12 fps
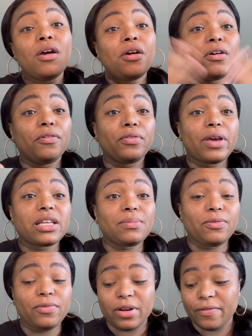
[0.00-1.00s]
or if you ask
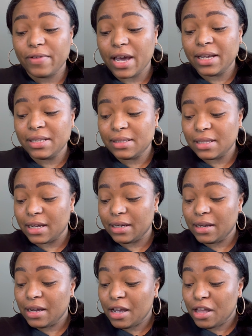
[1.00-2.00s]
me for advice, that
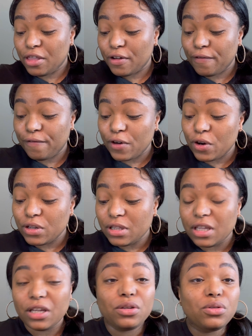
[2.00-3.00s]
the first
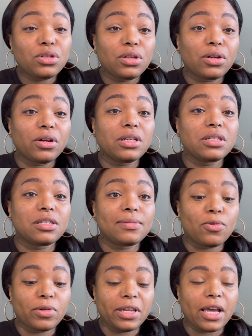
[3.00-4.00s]
thing you should learn is a
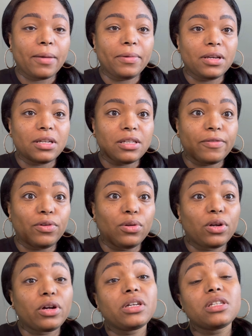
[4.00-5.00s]
smoky eye, because if you
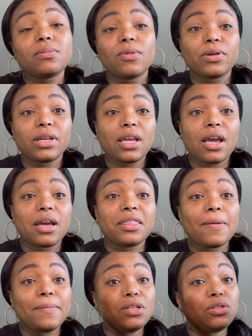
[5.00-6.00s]
learn a smoky eye,
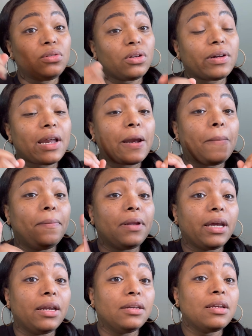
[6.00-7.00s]
that means you learn how to
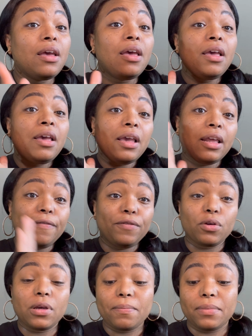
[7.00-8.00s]
blend. And if
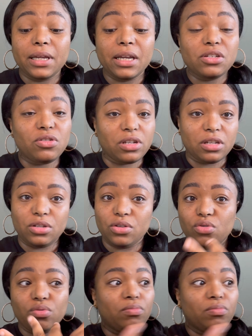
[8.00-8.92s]
you can blend, you can do